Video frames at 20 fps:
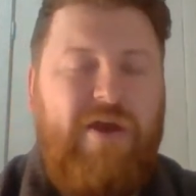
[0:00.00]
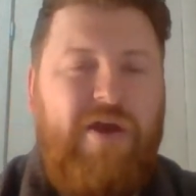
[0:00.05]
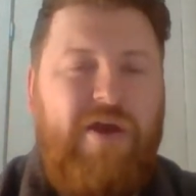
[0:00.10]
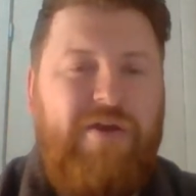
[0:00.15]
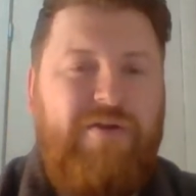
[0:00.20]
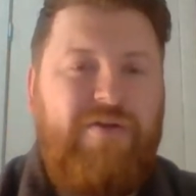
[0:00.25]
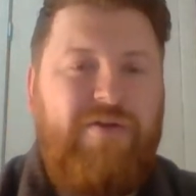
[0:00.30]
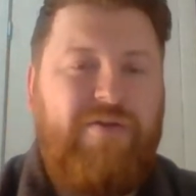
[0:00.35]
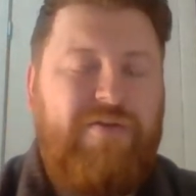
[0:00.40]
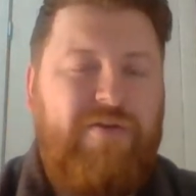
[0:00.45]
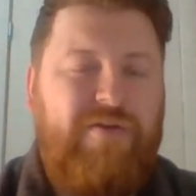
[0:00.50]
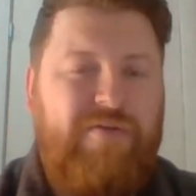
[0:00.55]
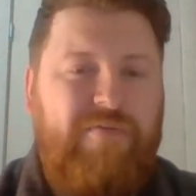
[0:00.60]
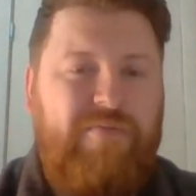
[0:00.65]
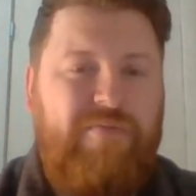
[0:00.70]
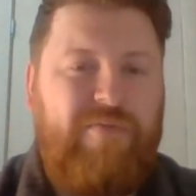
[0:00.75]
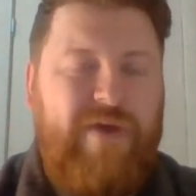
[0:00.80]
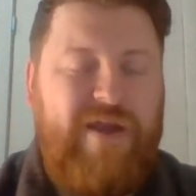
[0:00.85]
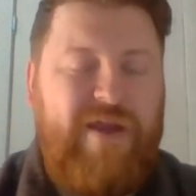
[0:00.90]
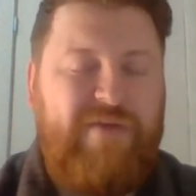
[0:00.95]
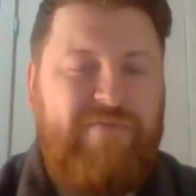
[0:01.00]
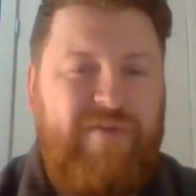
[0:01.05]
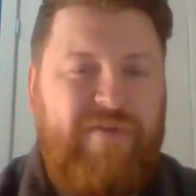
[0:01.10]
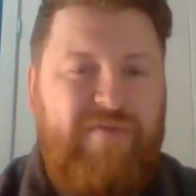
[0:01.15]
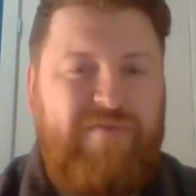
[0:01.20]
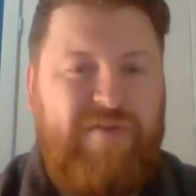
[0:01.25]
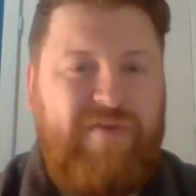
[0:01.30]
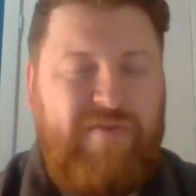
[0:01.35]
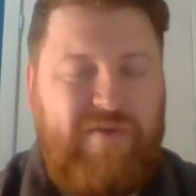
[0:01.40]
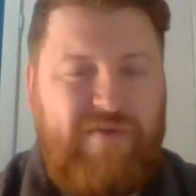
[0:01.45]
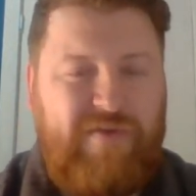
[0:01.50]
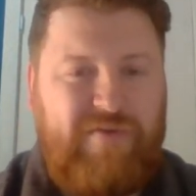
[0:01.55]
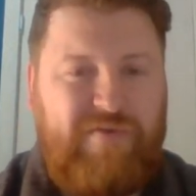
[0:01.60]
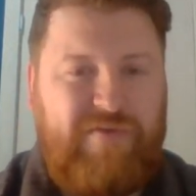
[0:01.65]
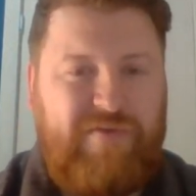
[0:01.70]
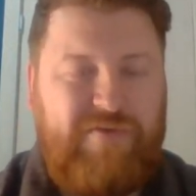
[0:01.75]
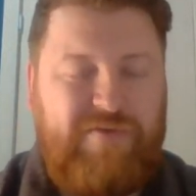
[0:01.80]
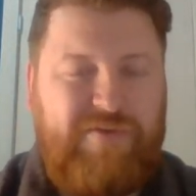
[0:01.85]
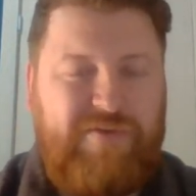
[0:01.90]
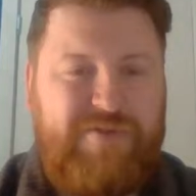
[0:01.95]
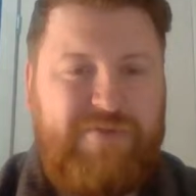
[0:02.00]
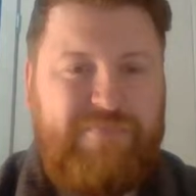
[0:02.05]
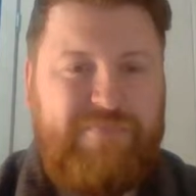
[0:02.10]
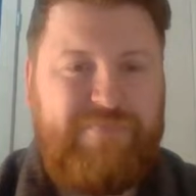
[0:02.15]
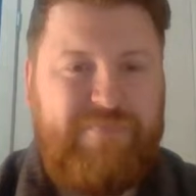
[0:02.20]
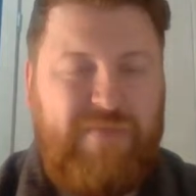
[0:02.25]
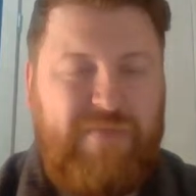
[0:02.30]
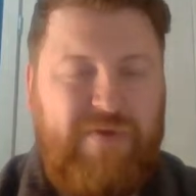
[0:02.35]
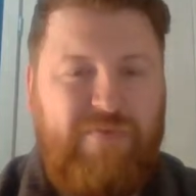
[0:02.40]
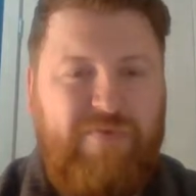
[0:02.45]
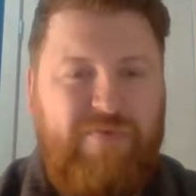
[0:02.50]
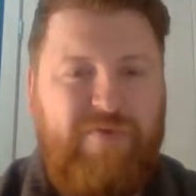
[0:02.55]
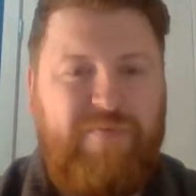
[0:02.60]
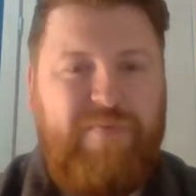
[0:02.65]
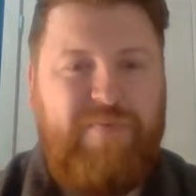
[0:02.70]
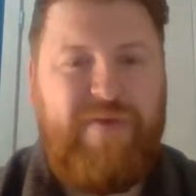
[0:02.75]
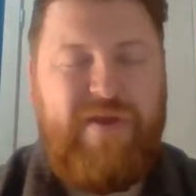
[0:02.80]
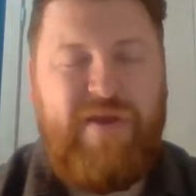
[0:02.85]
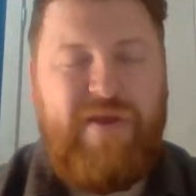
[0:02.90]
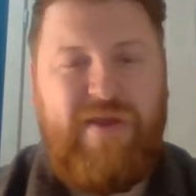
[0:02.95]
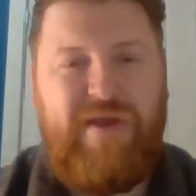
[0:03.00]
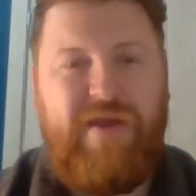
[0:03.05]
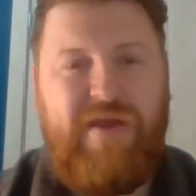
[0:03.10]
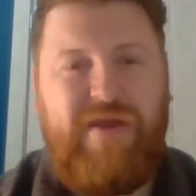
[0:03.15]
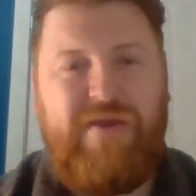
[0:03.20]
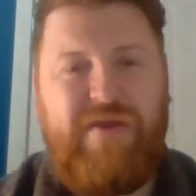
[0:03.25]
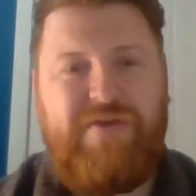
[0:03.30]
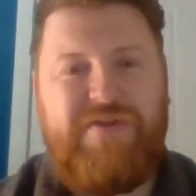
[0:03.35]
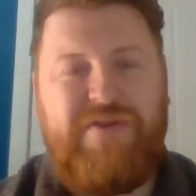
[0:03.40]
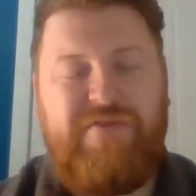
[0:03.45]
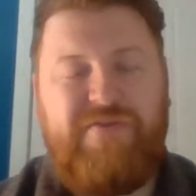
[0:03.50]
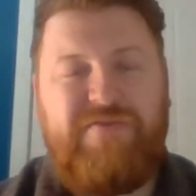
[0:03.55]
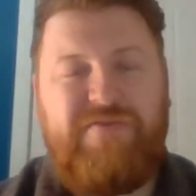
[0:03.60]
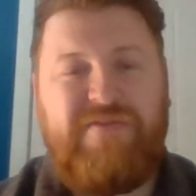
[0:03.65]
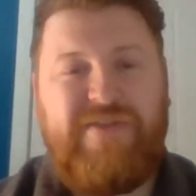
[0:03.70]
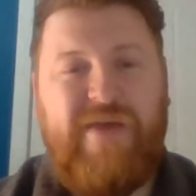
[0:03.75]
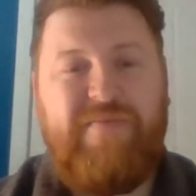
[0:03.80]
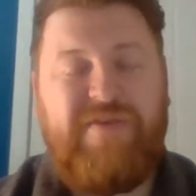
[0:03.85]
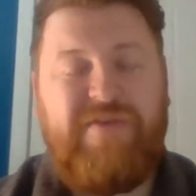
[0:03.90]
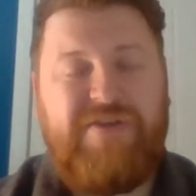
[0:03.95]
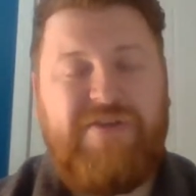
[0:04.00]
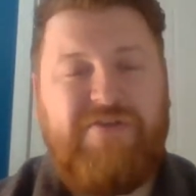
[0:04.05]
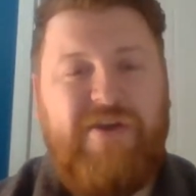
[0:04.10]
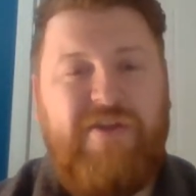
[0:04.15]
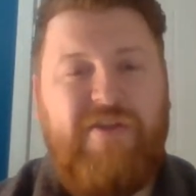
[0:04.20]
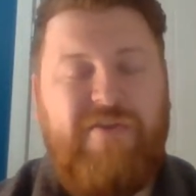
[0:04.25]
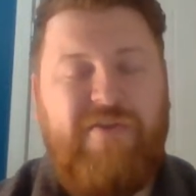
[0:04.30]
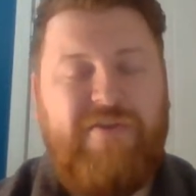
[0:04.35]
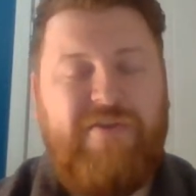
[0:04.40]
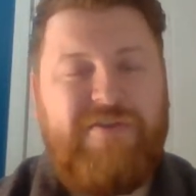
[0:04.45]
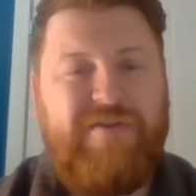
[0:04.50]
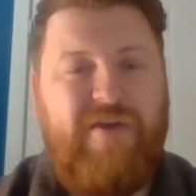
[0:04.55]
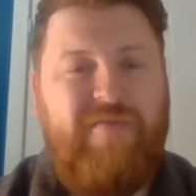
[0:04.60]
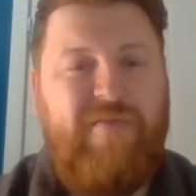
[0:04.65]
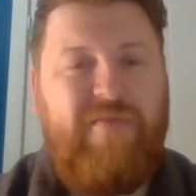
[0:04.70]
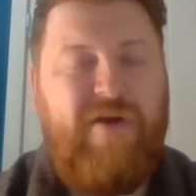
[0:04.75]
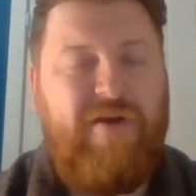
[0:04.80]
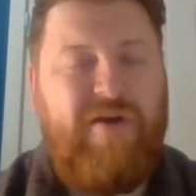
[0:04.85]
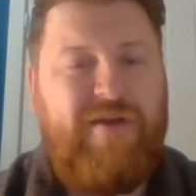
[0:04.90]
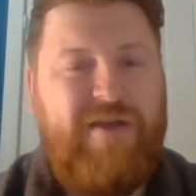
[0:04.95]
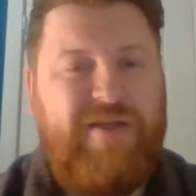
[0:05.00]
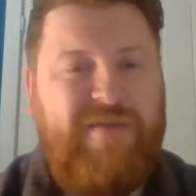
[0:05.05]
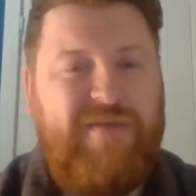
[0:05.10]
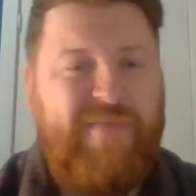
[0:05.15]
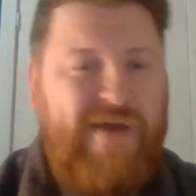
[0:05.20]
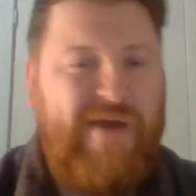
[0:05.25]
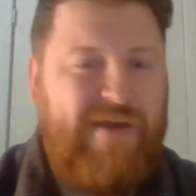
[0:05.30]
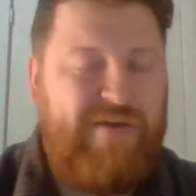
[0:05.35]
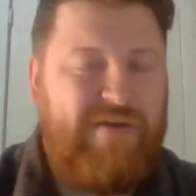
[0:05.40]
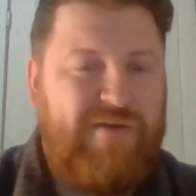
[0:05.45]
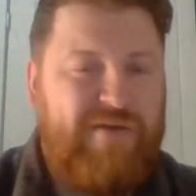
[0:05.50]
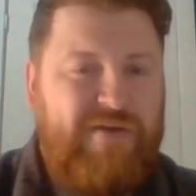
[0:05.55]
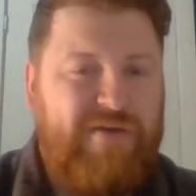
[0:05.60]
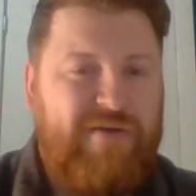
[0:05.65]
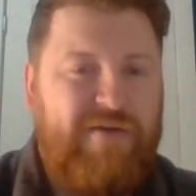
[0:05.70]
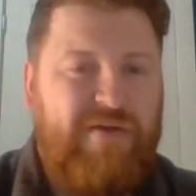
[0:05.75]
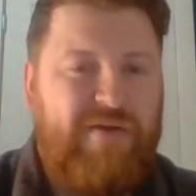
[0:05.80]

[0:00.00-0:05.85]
Another way of lifting the clause would be to demonstrate that there's no market demand.